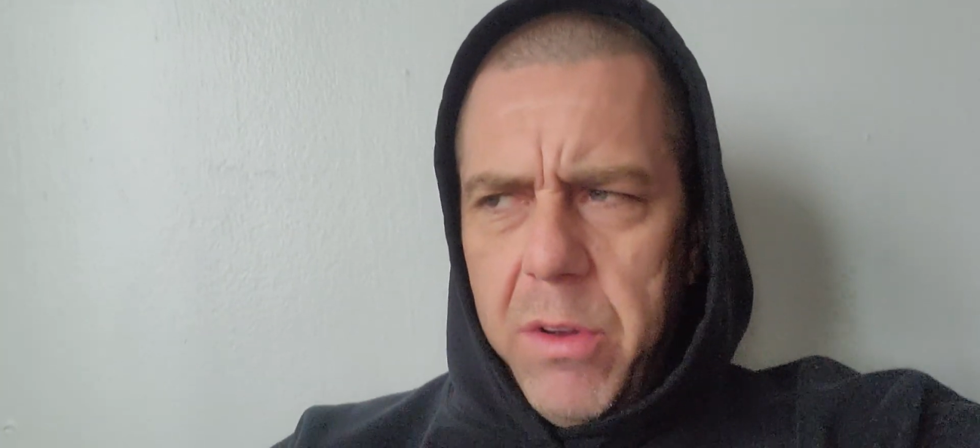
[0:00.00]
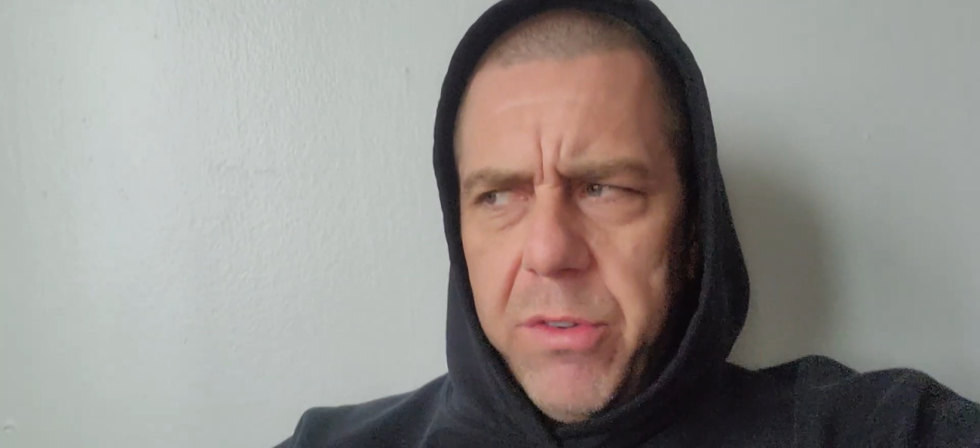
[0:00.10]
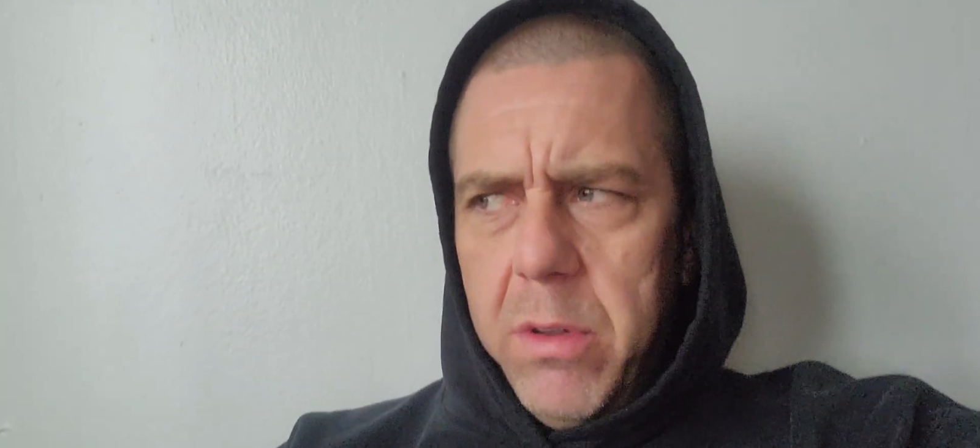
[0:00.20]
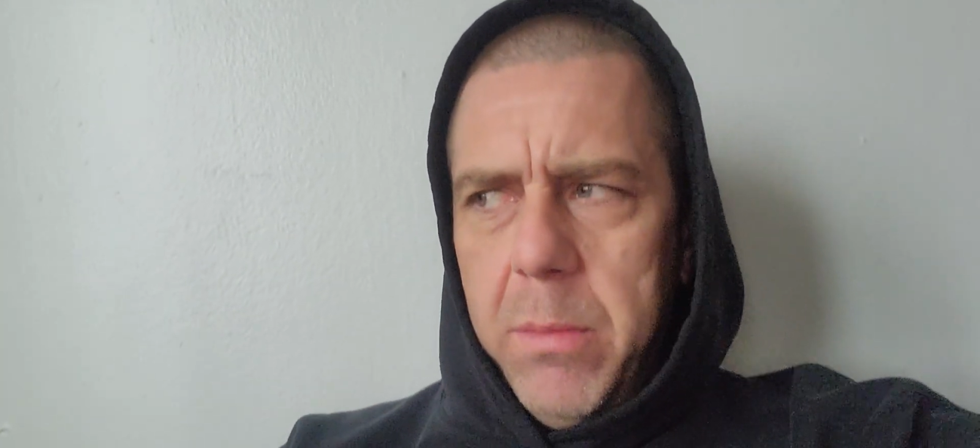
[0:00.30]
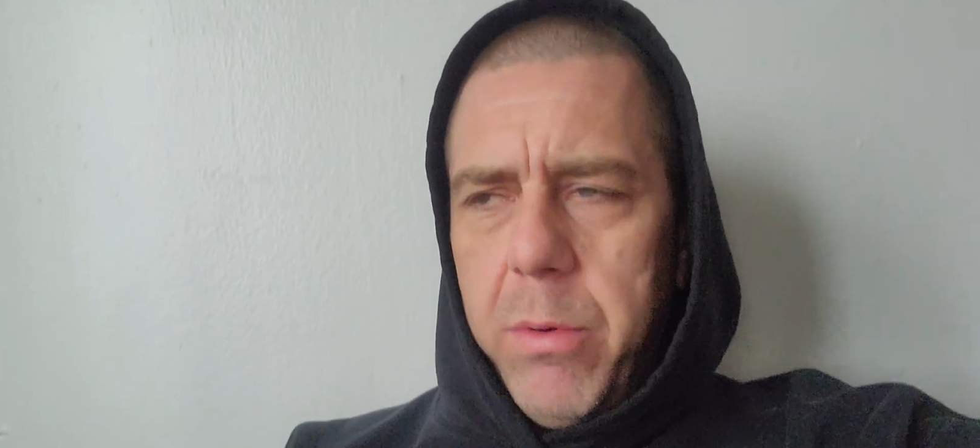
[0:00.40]
I
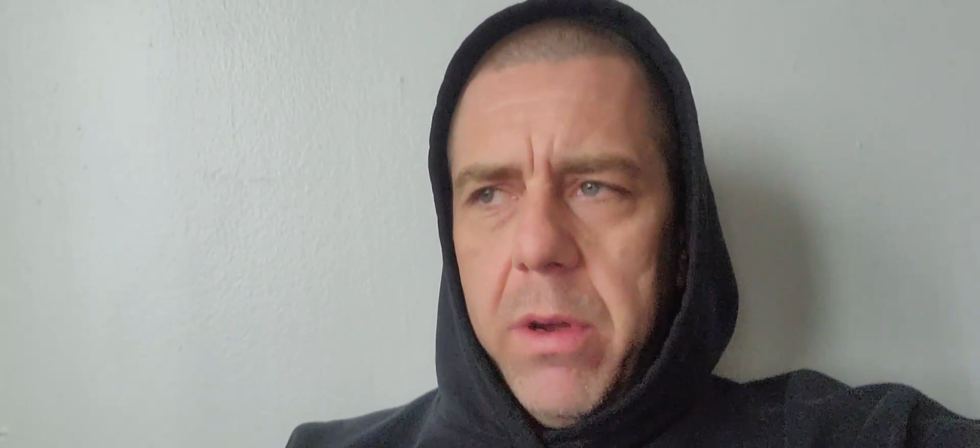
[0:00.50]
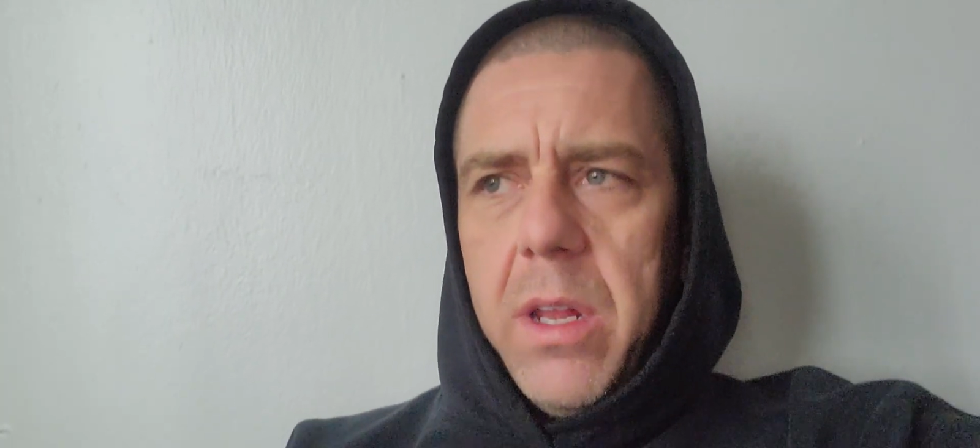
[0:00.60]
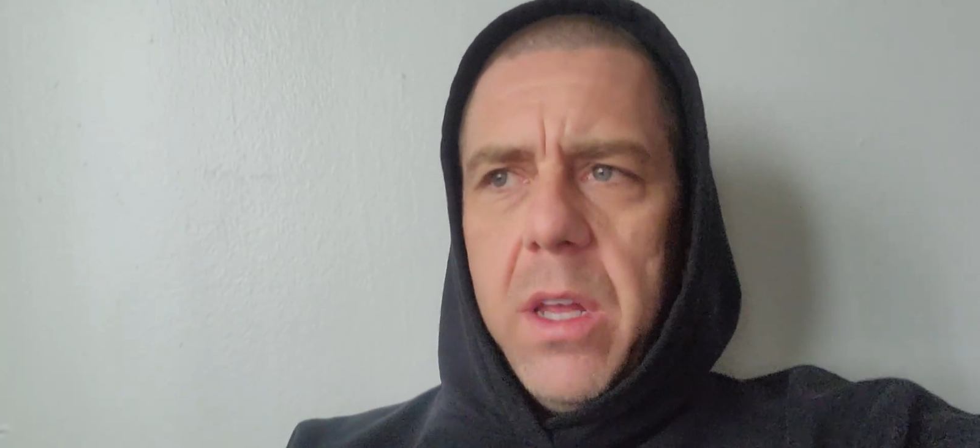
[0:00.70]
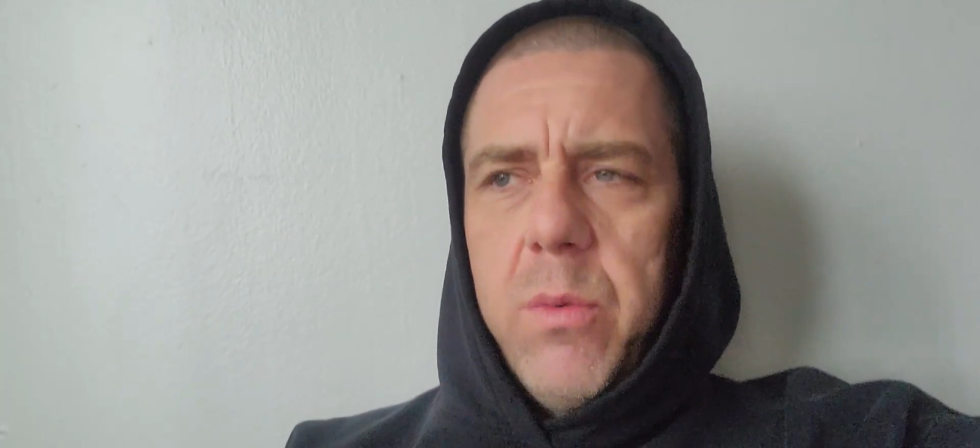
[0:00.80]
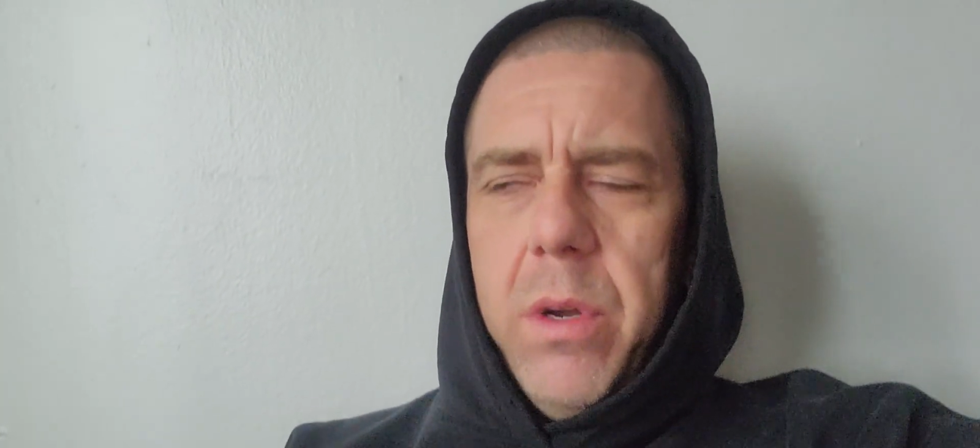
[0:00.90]
was only pointing
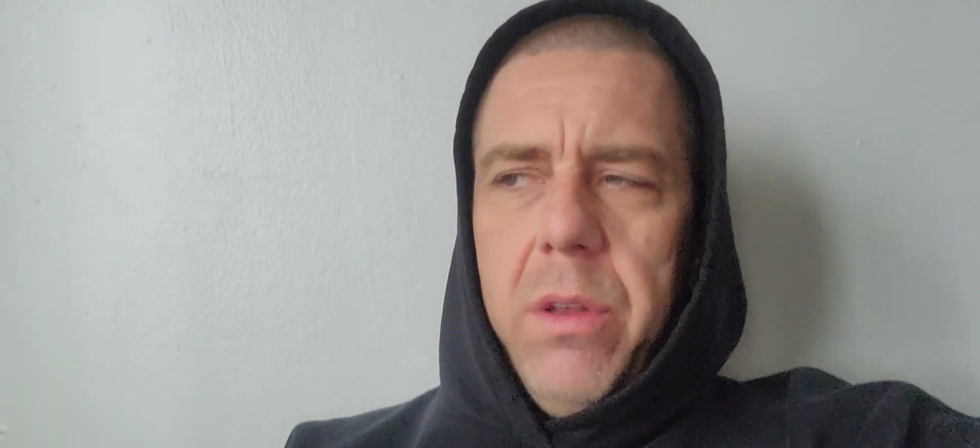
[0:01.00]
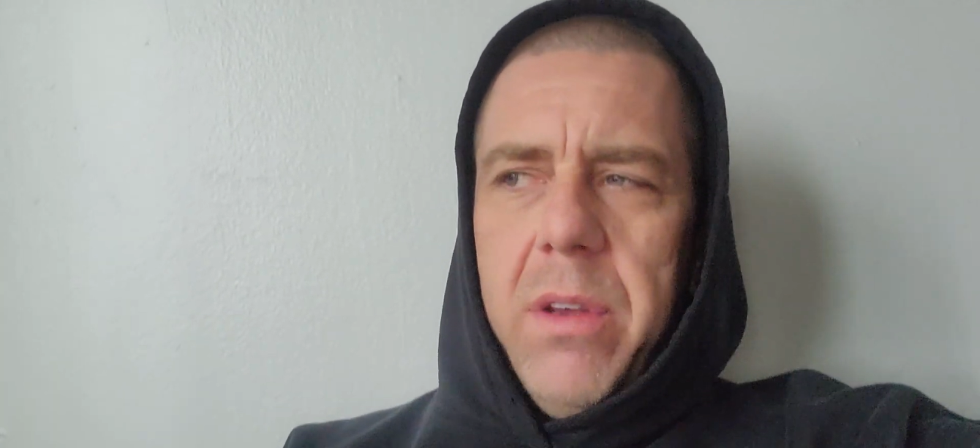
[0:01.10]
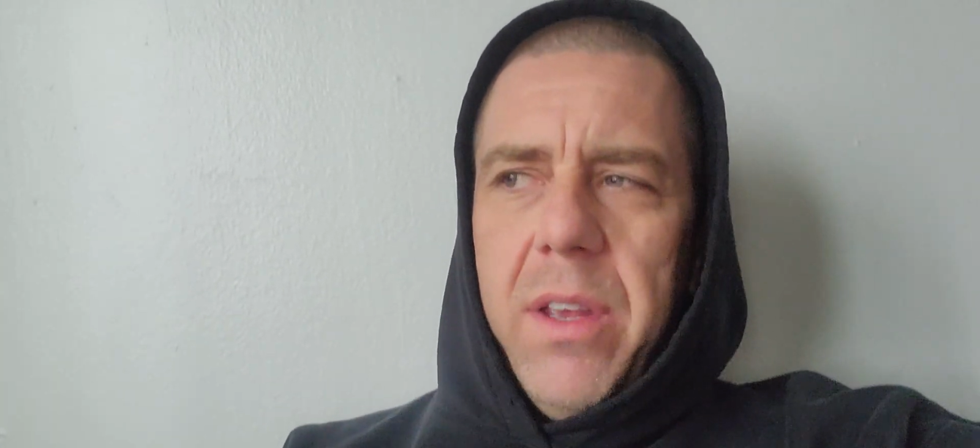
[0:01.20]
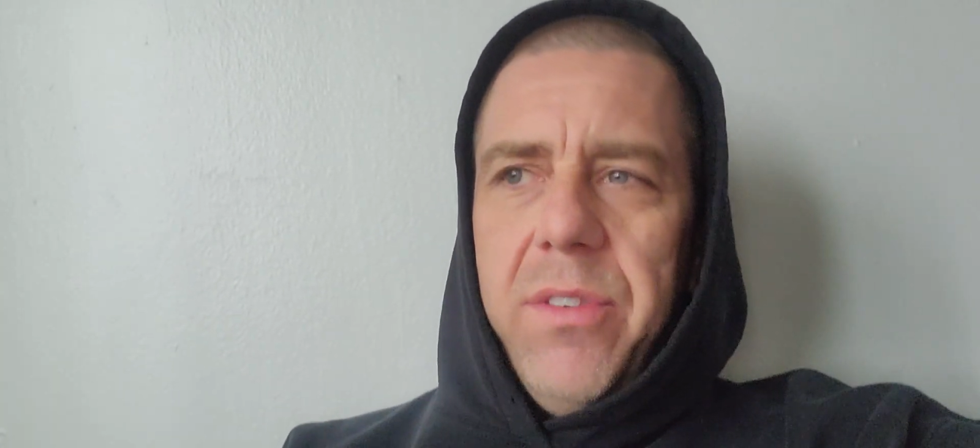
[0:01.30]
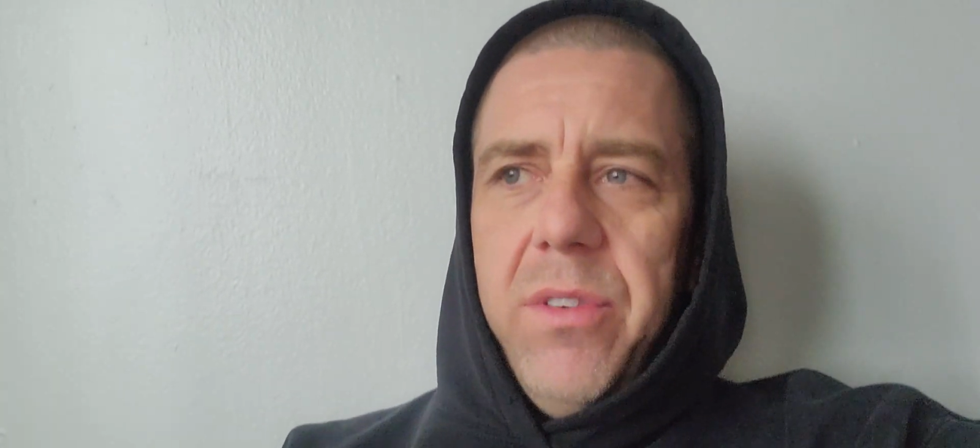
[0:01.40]
like, what are you
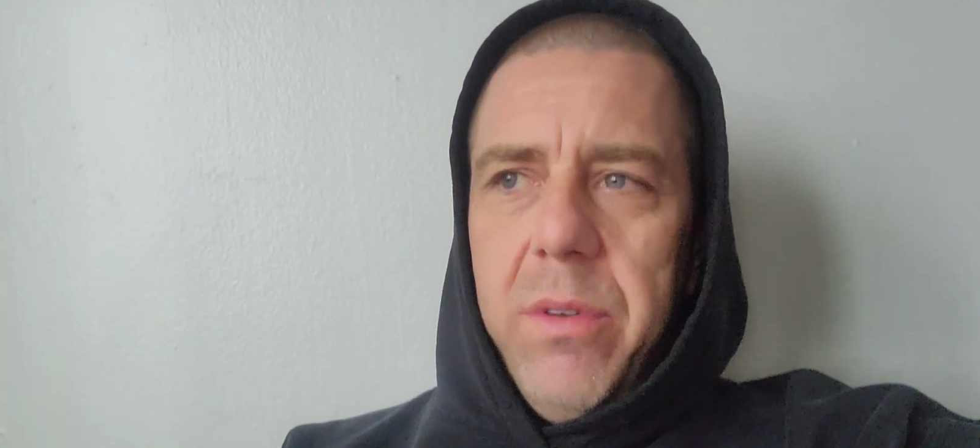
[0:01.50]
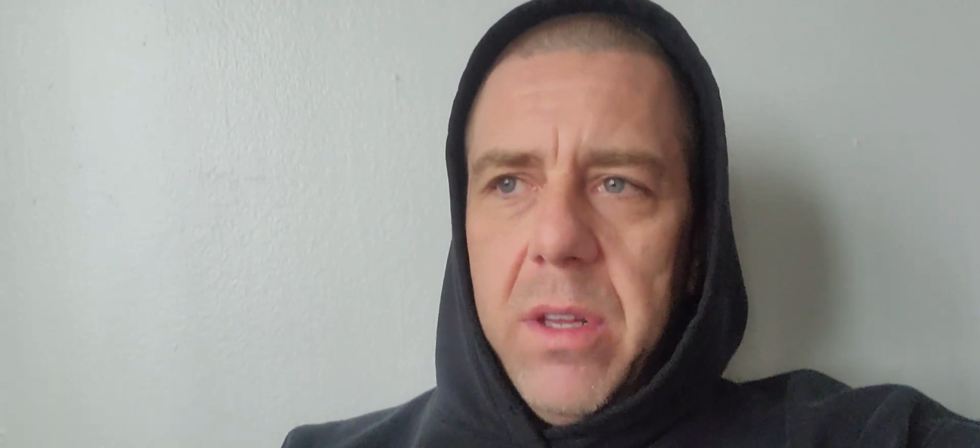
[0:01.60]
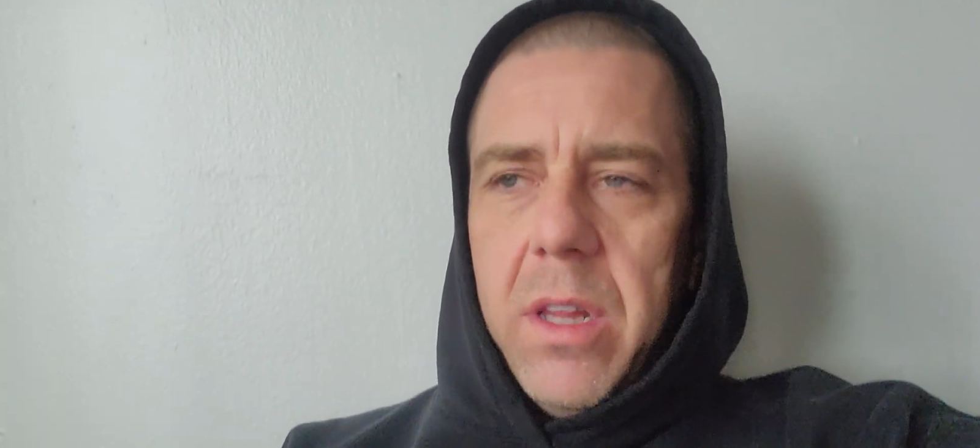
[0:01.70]
guys doing?